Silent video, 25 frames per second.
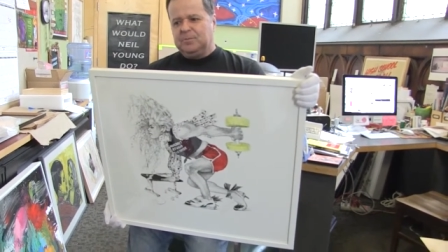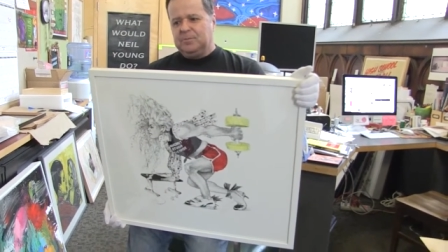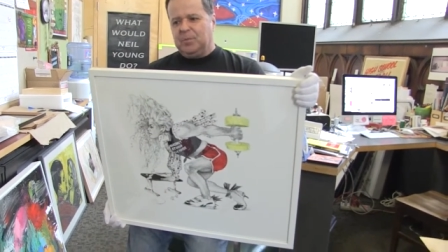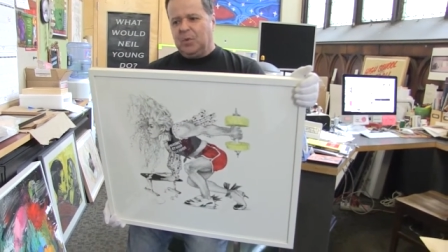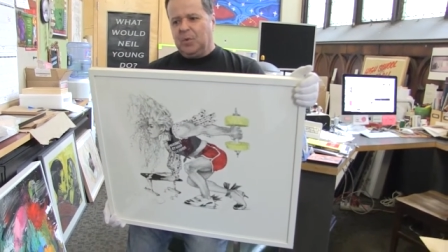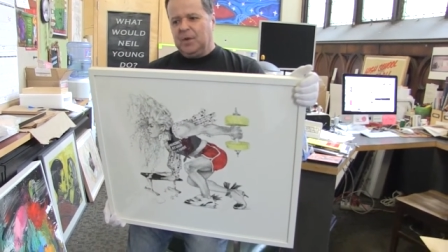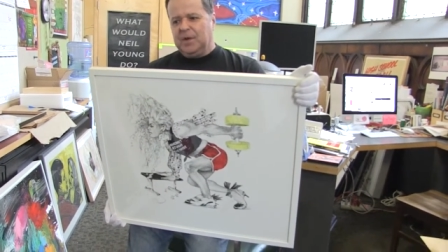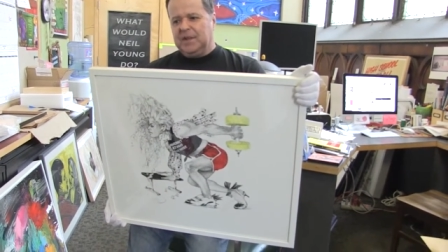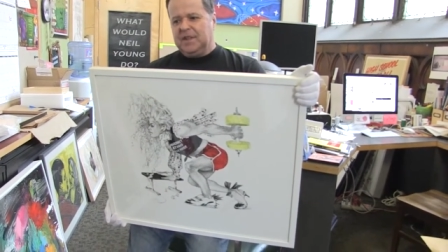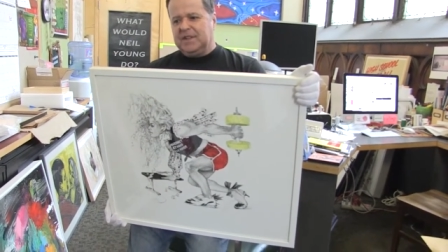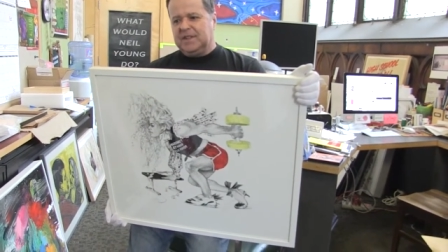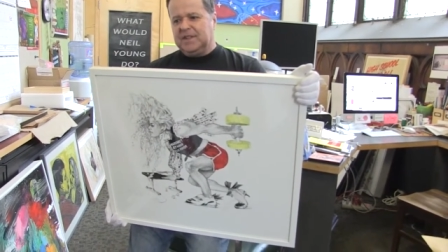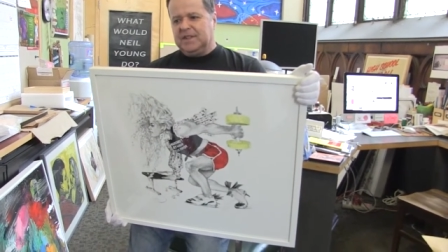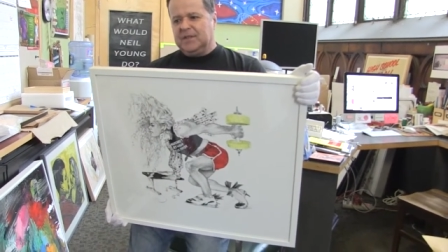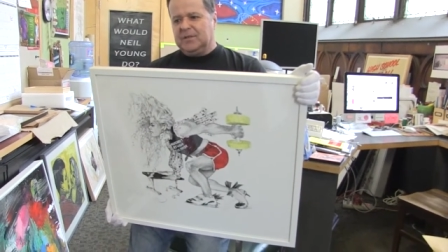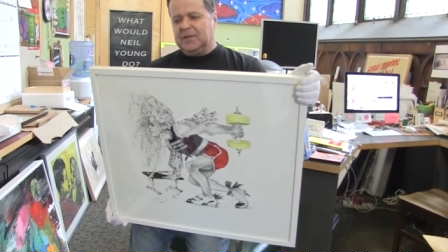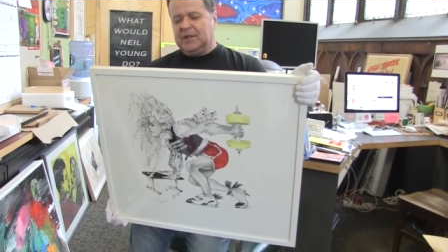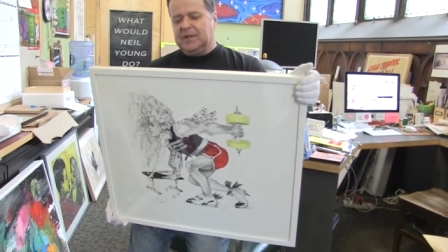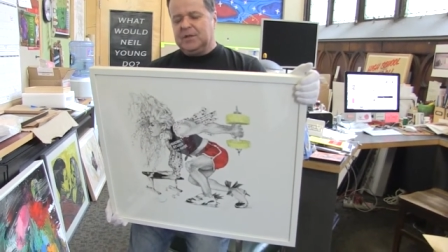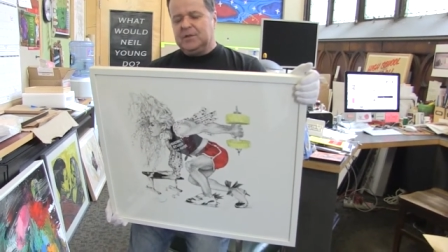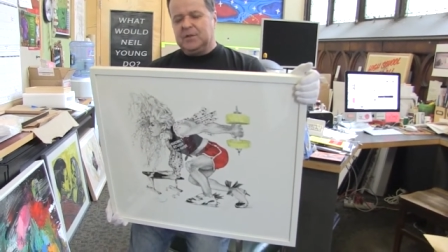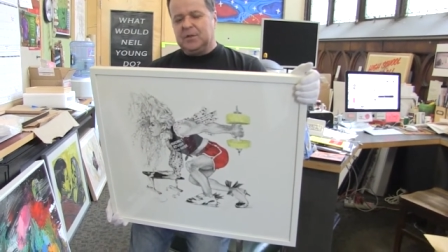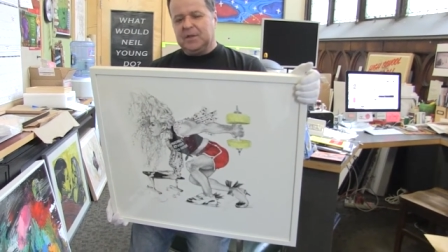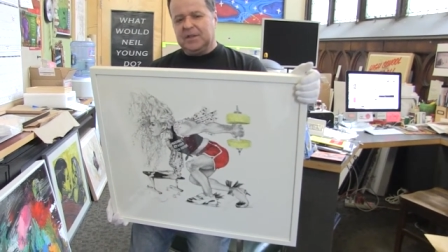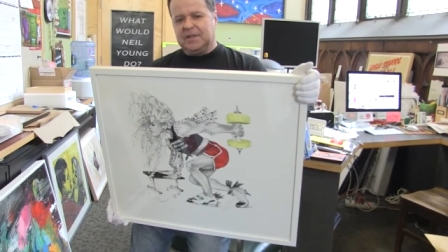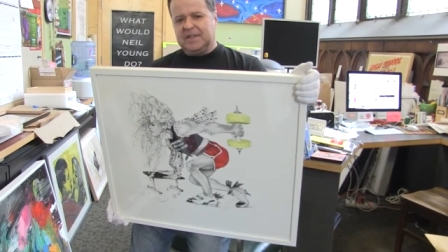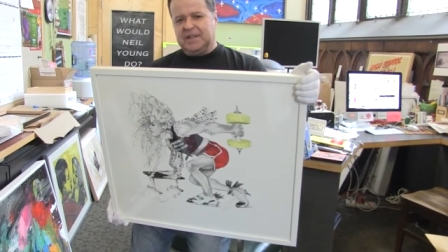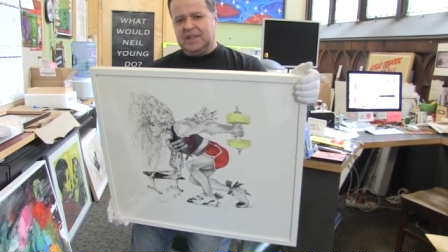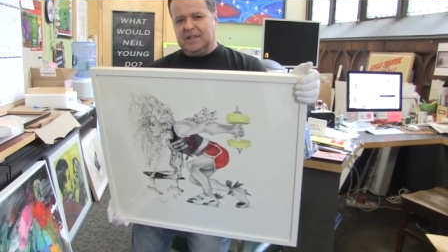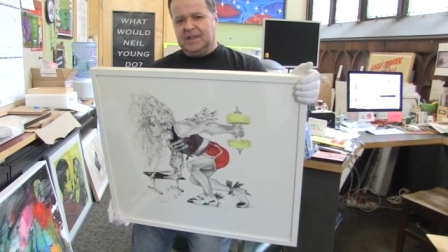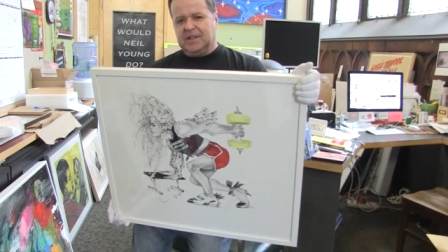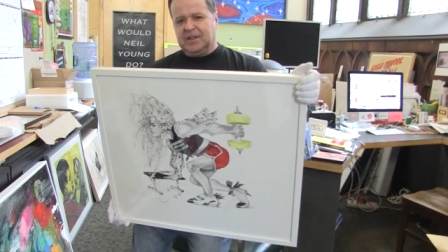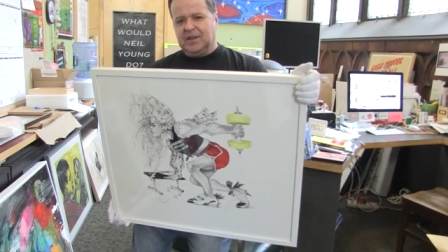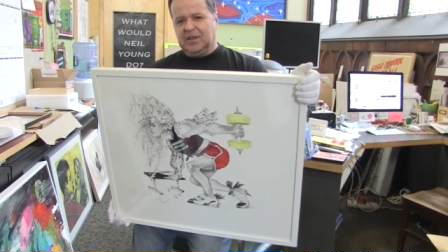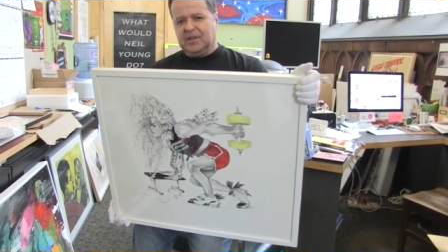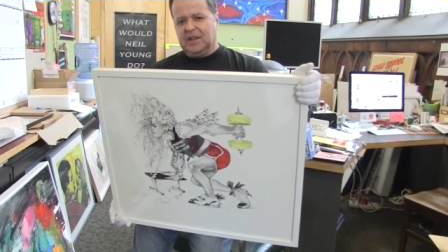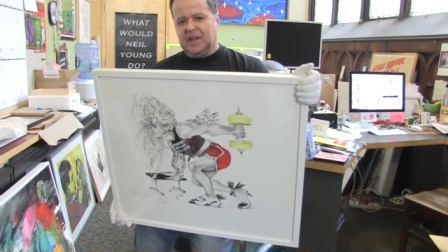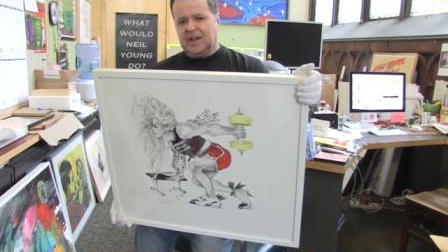points of interest in
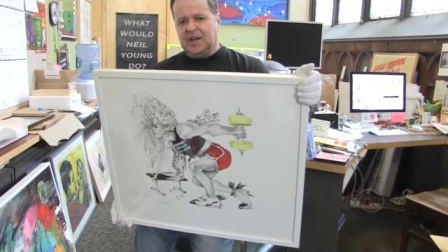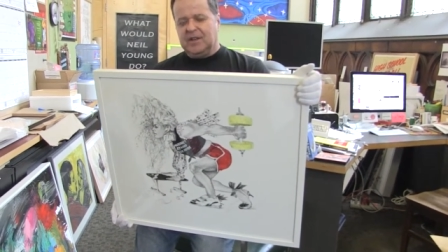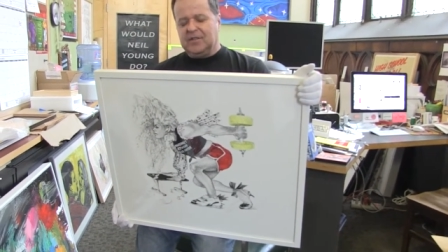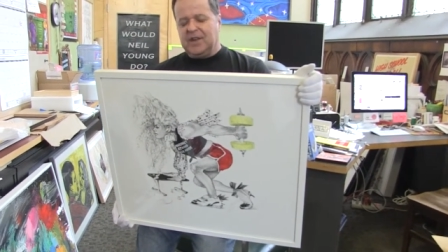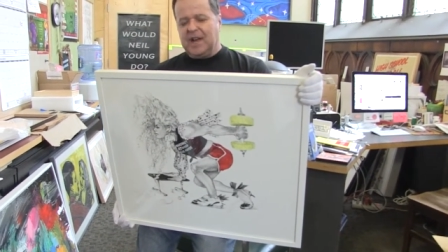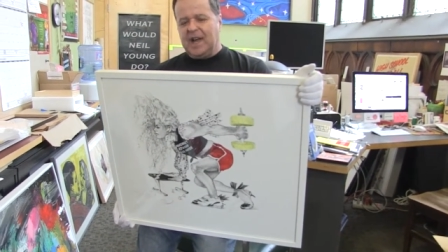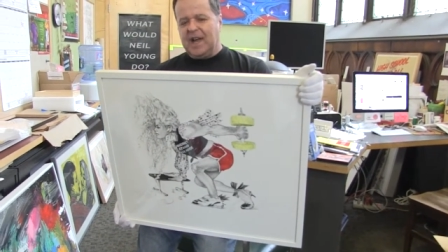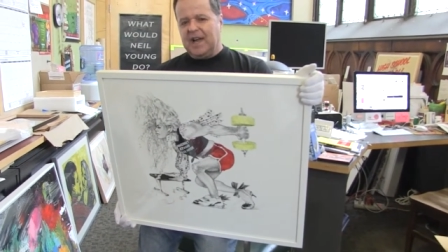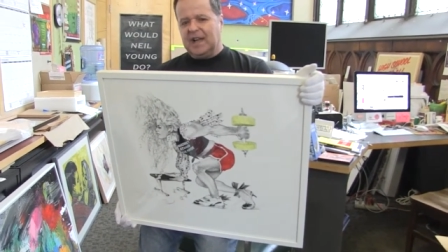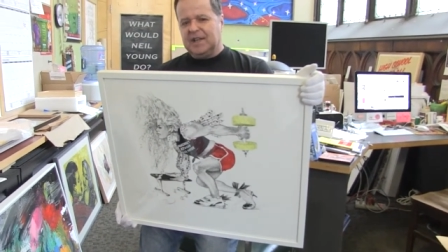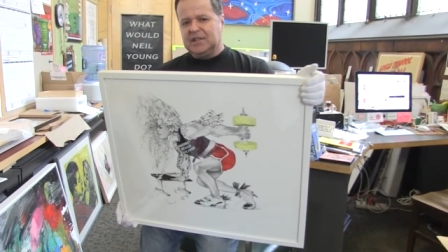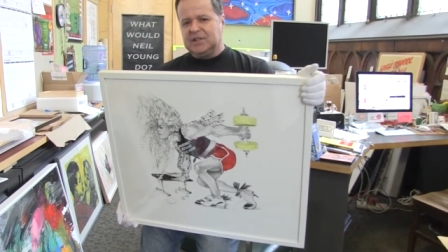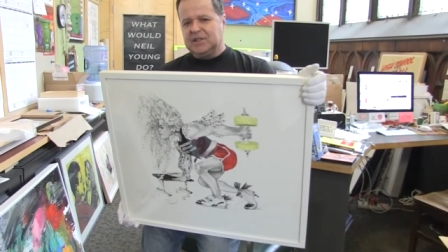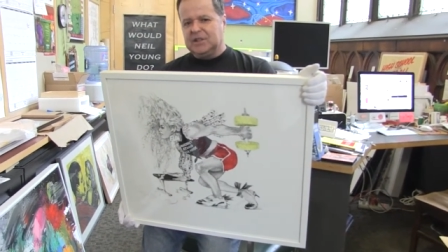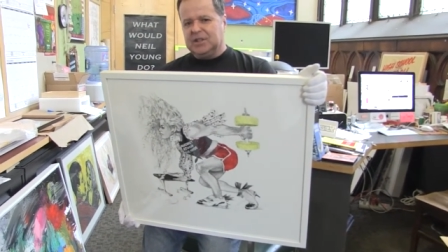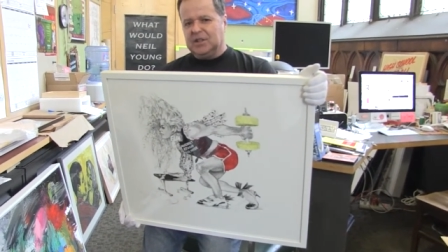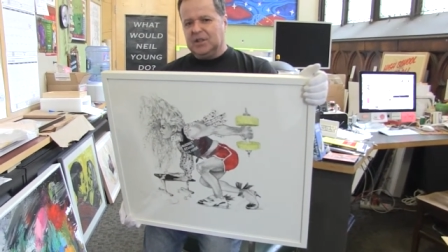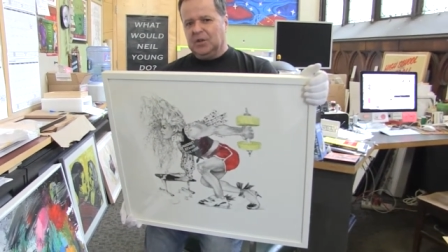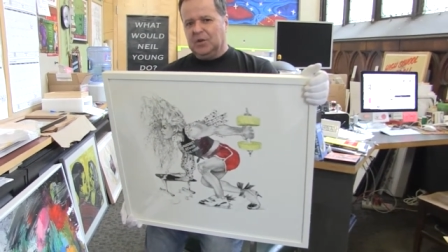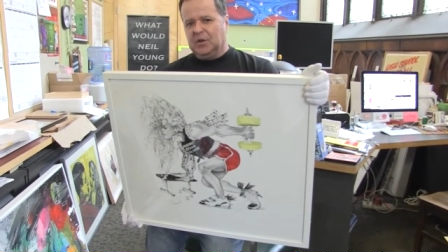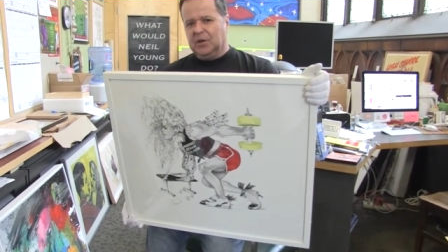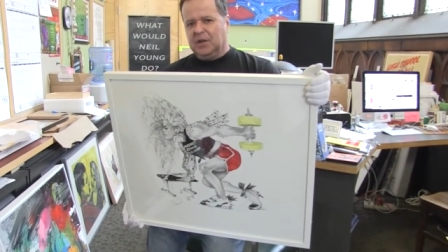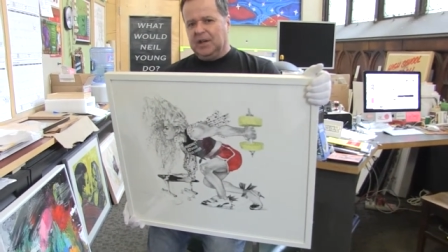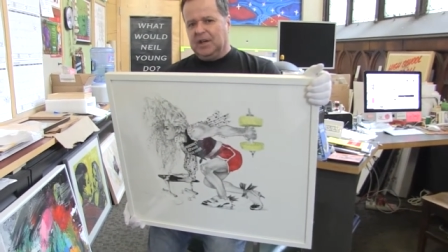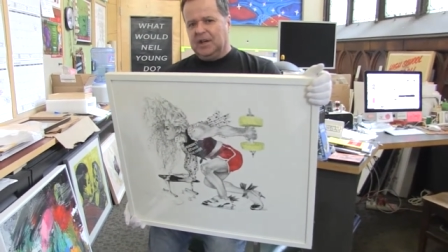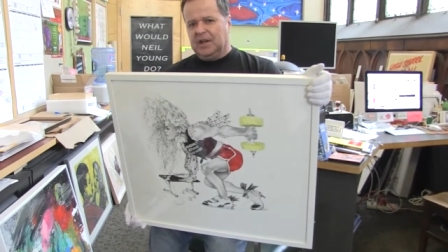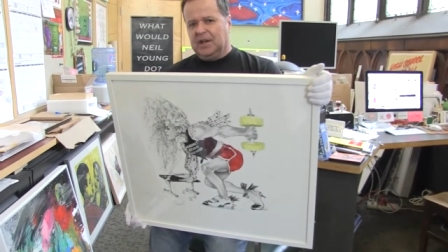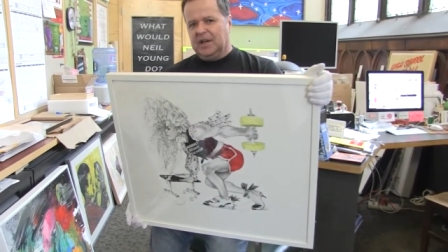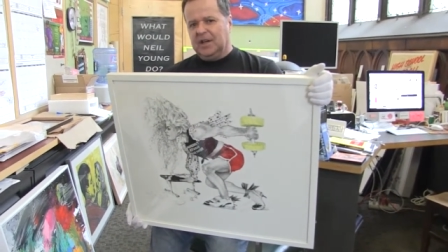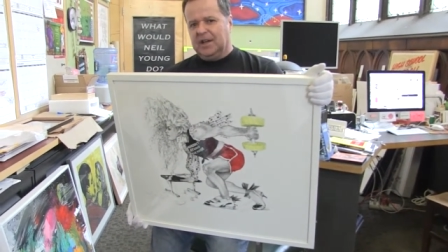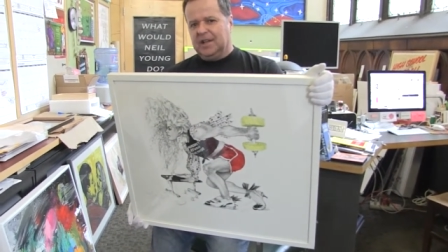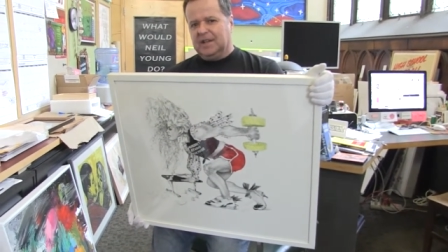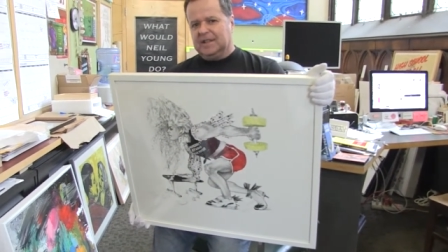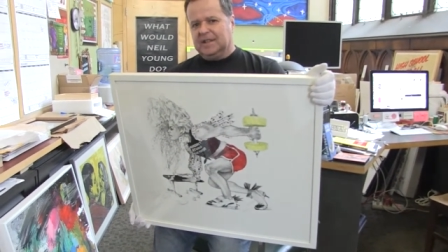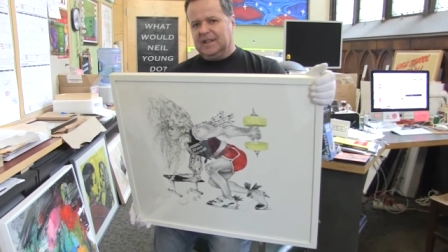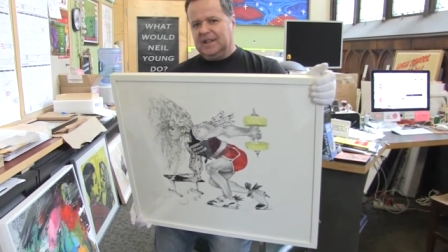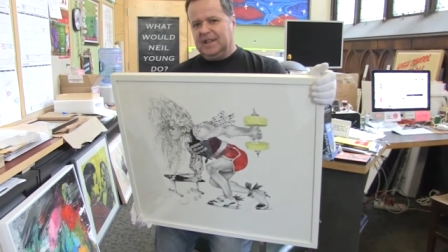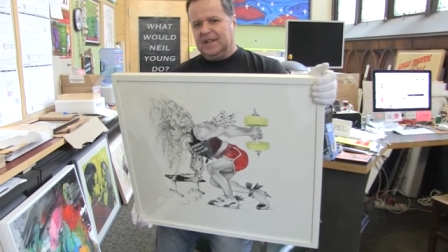there, a lot of action going
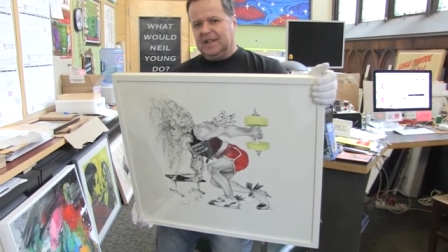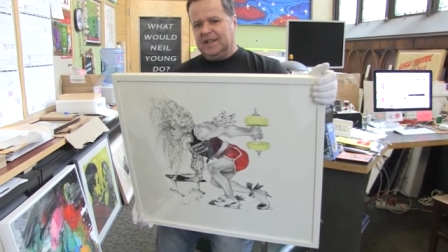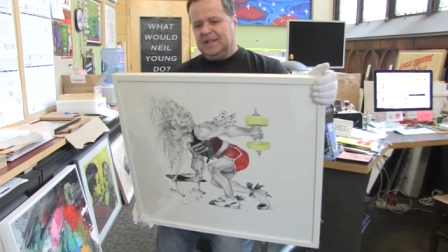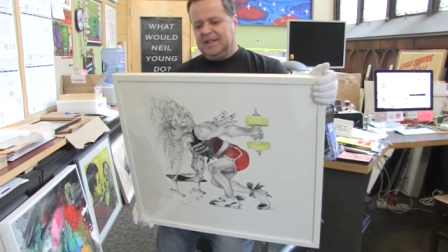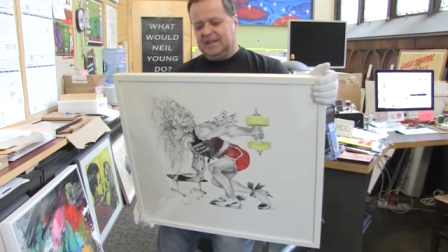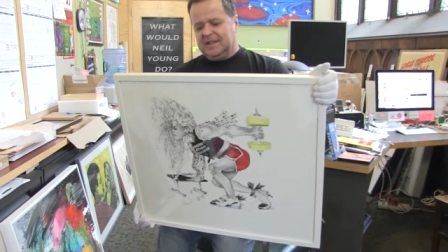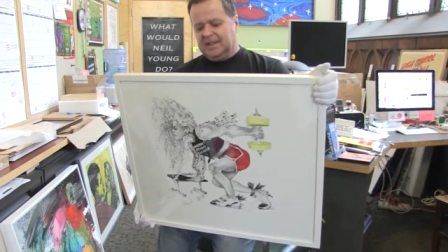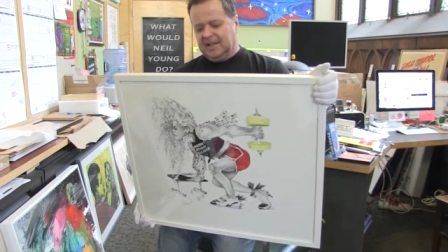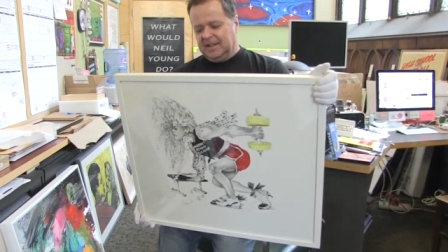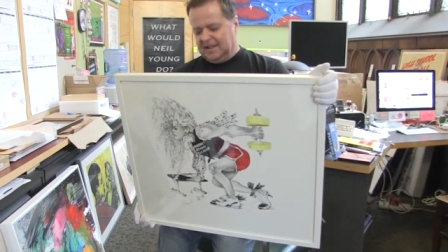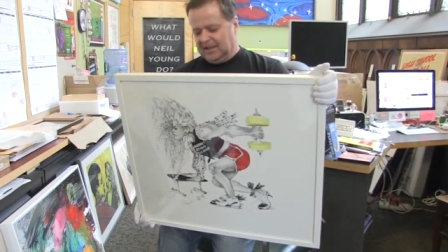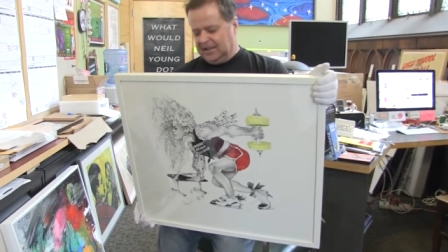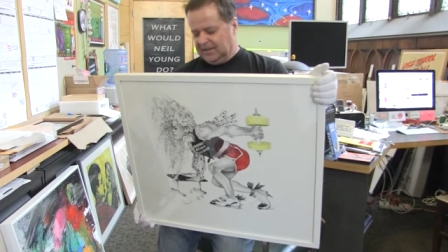on, and